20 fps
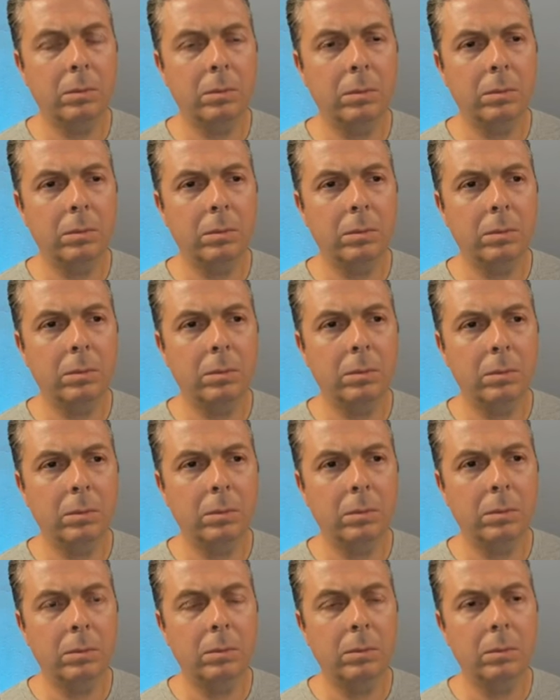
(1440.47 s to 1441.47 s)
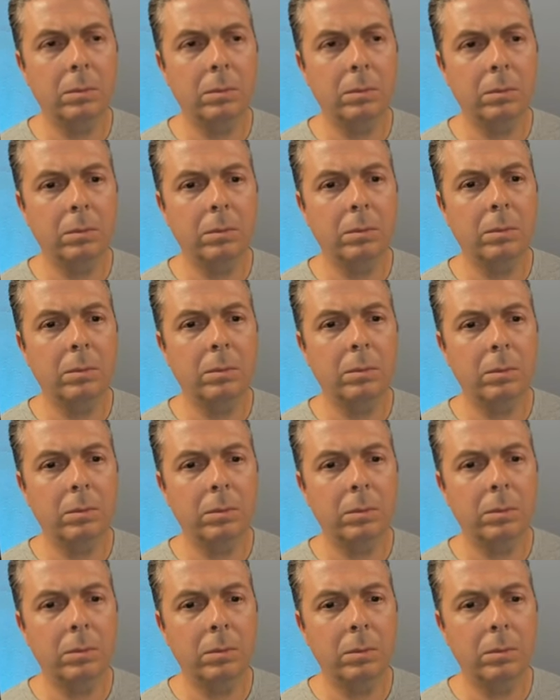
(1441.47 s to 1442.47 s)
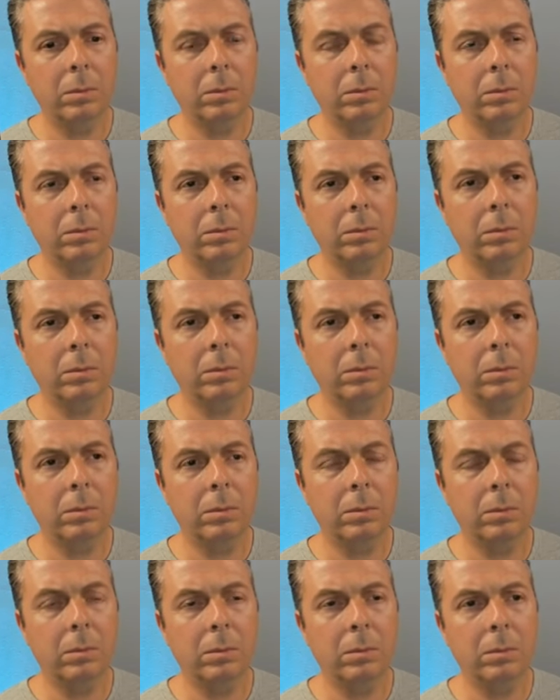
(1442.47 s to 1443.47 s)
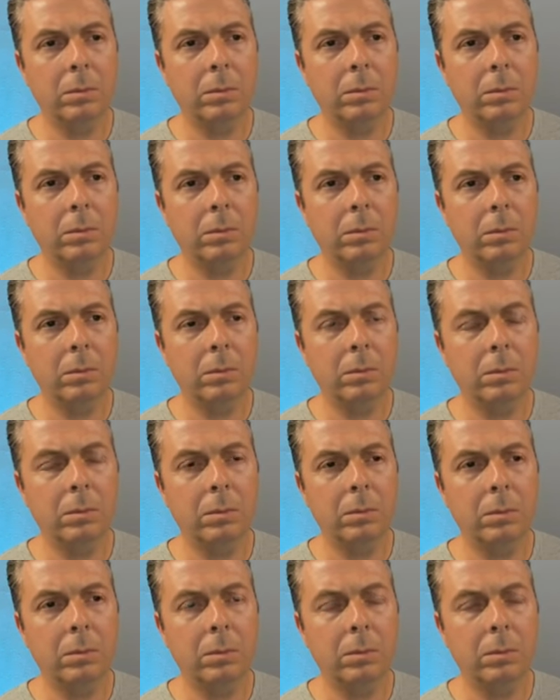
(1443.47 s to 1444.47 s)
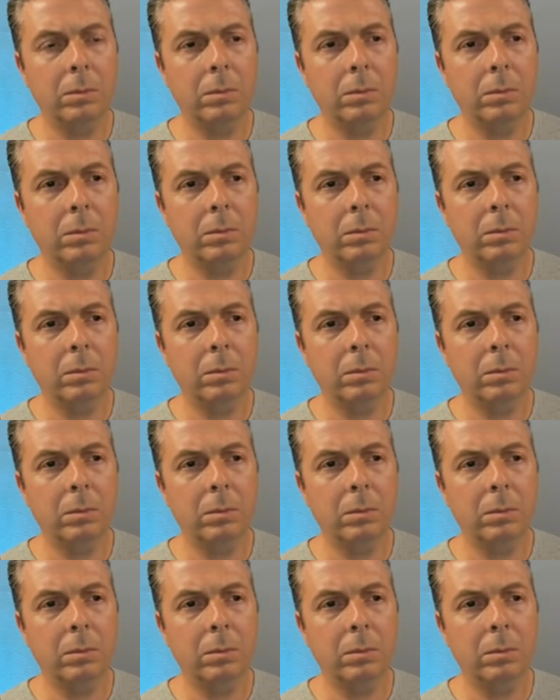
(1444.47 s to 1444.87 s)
This person isn't speaking.